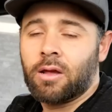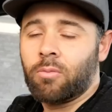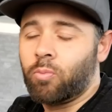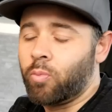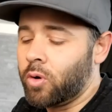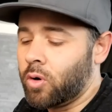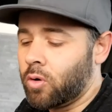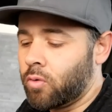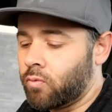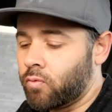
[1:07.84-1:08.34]
it
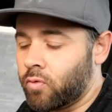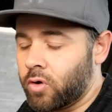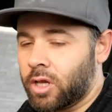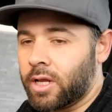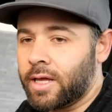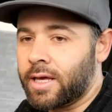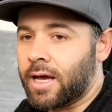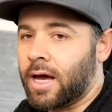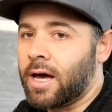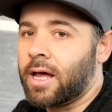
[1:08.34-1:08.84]
will
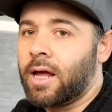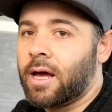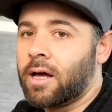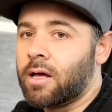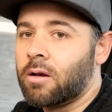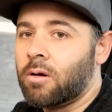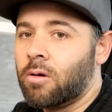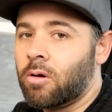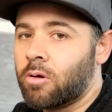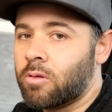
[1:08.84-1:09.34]
really cut
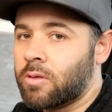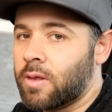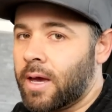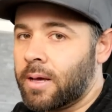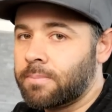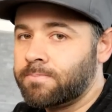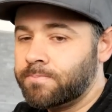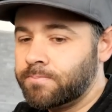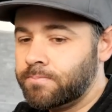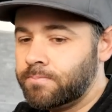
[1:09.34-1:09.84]
out a lot of
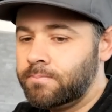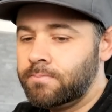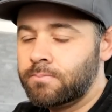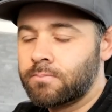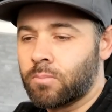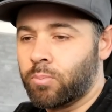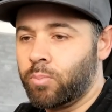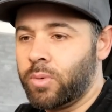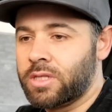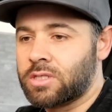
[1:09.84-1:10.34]
that
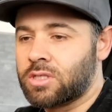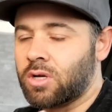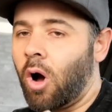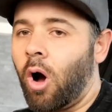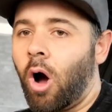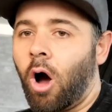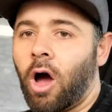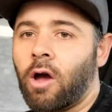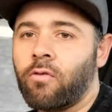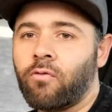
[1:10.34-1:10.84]
mid to
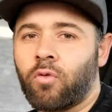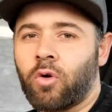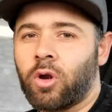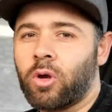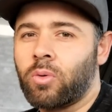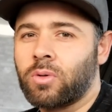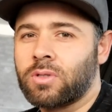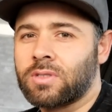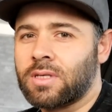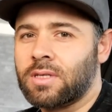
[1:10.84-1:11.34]
high
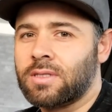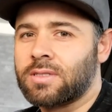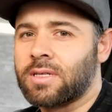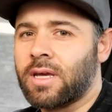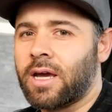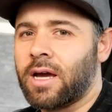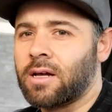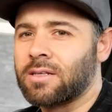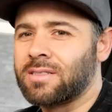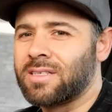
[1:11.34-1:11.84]
frequency
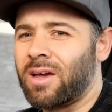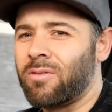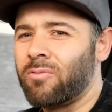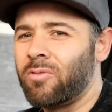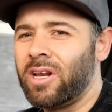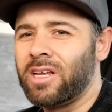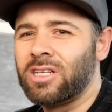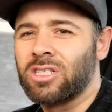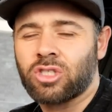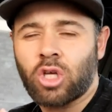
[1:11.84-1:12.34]
sounds that
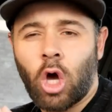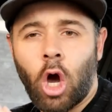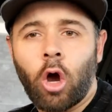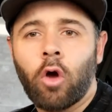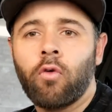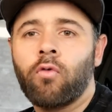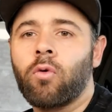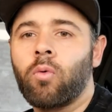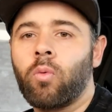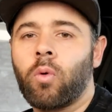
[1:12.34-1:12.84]
really just
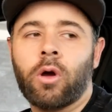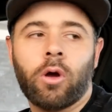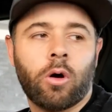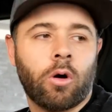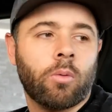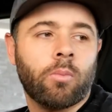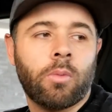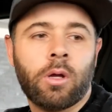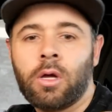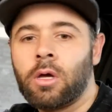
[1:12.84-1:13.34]

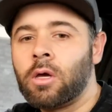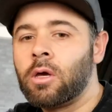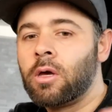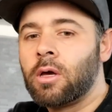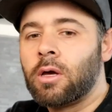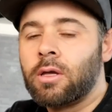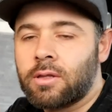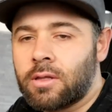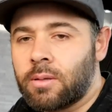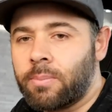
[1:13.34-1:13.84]
overwhelm
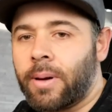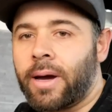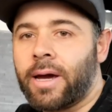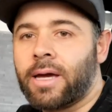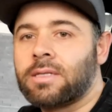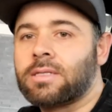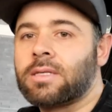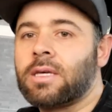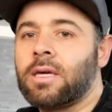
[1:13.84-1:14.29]
the bass